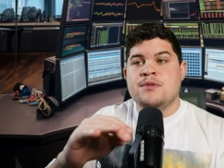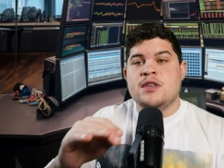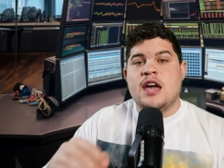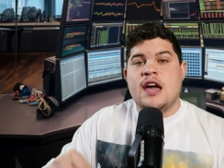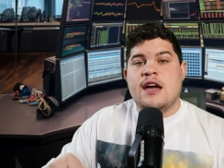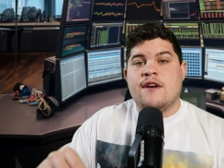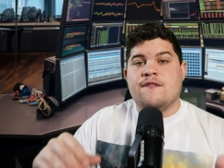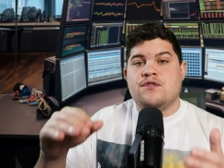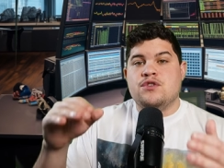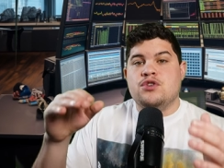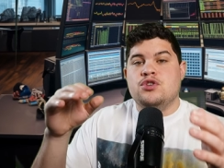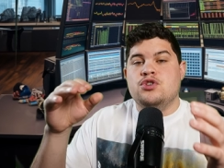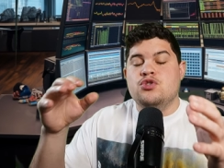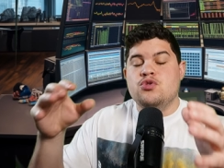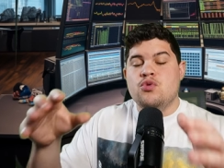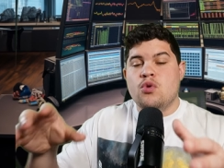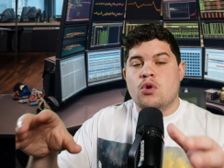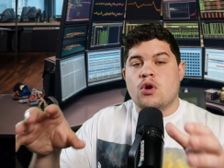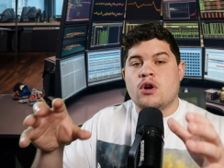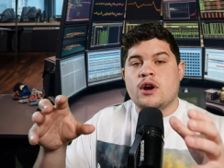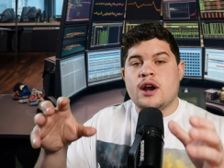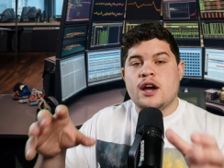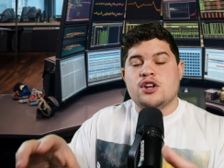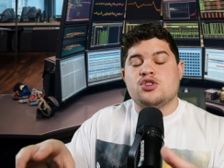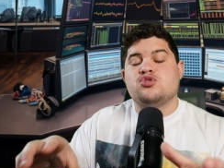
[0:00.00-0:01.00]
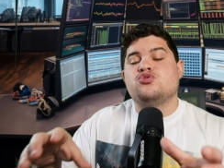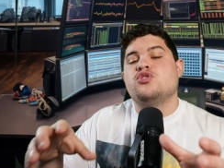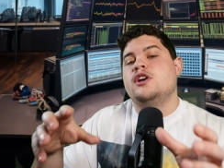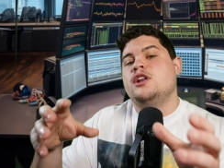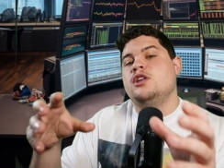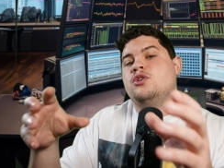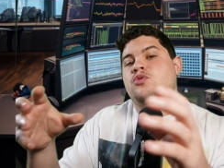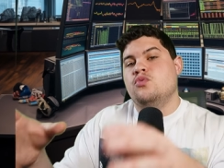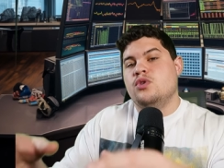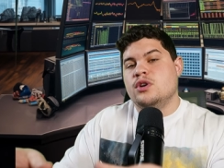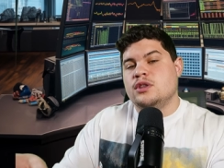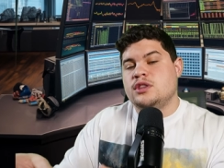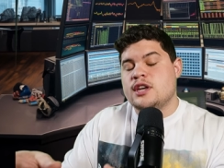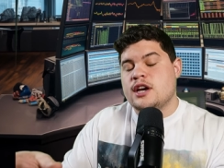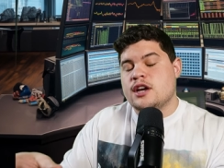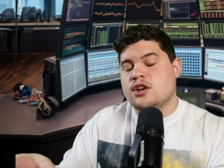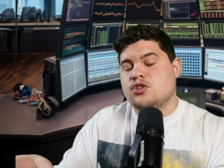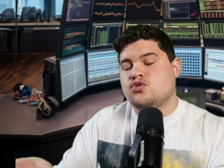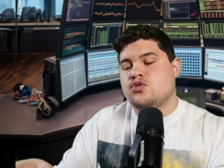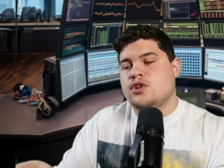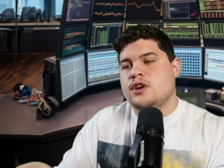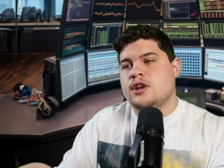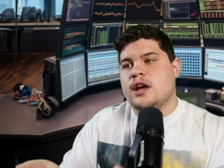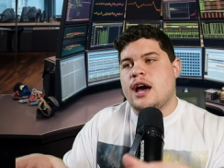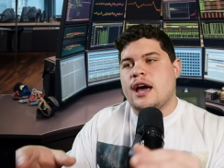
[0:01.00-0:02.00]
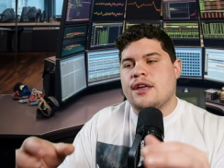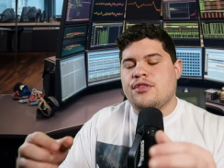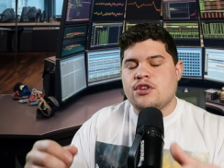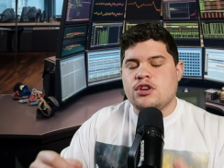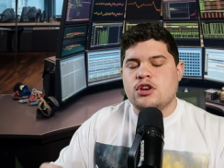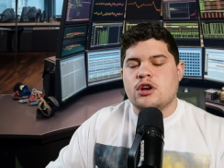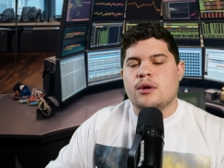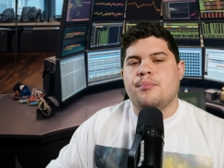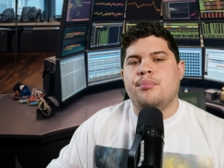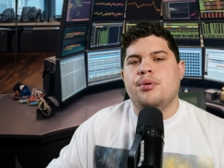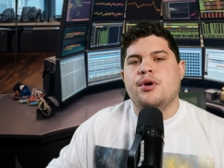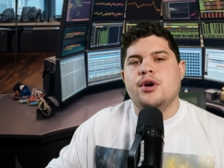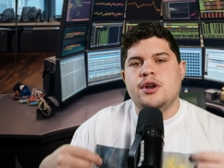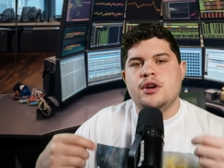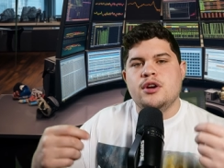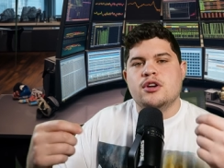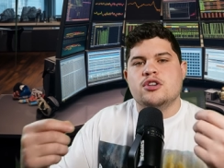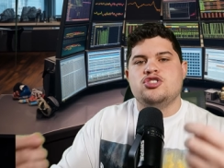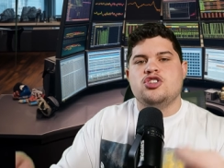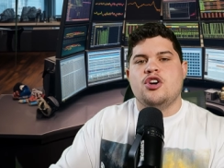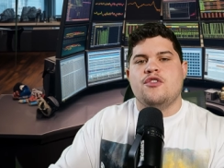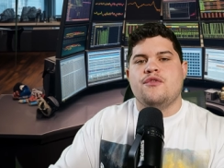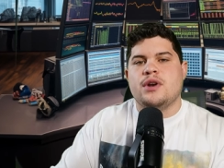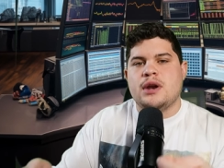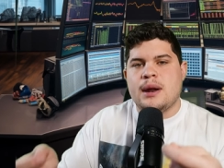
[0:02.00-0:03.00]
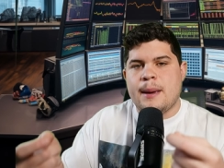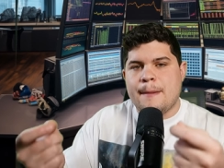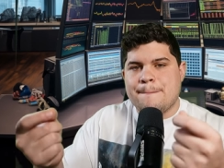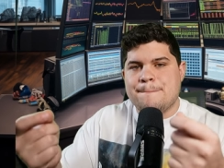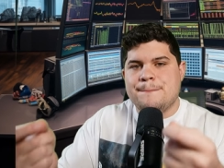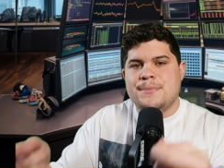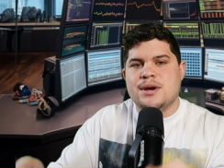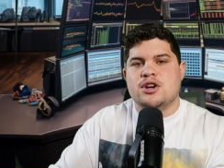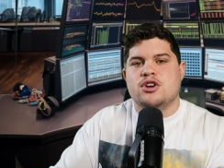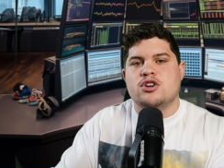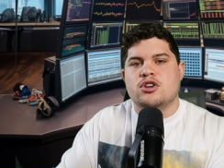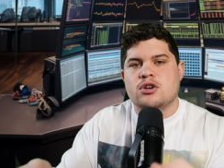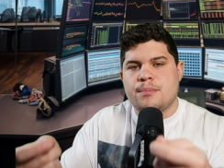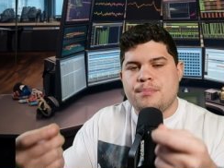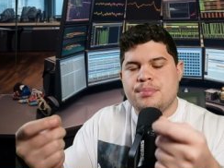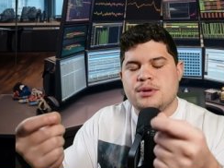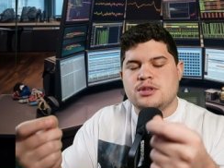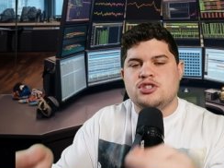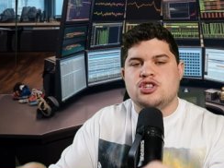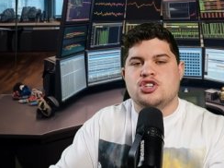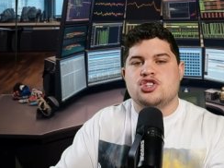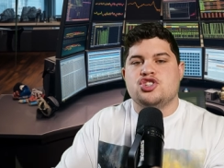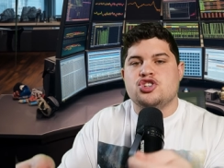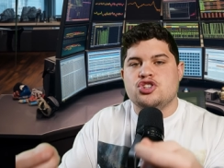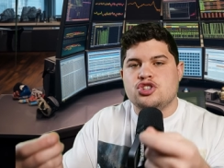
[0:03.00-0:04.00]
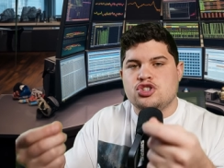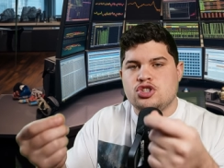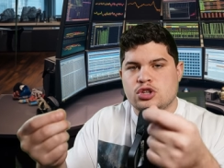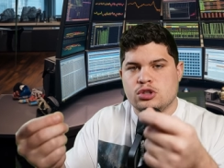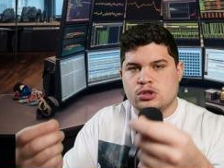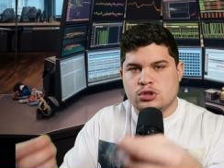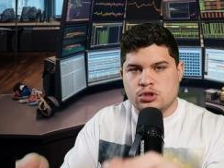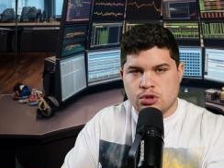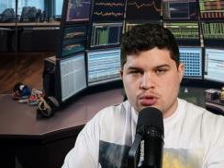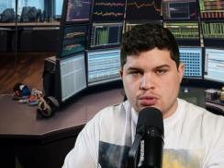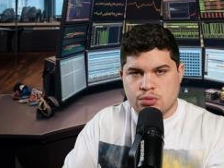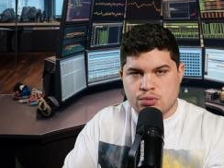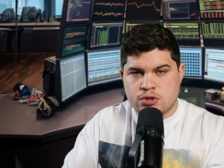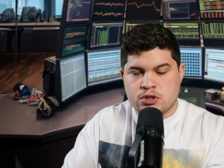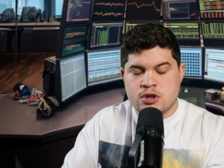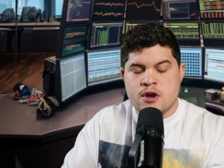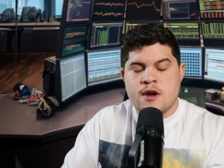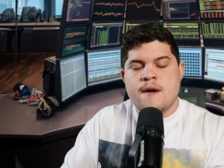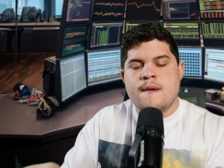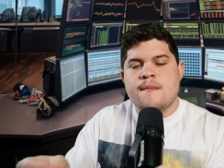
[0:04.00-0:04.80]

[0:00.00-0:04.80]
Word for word: If you are not trading with that trend, I think you're putting yourself in a bigger position to lose.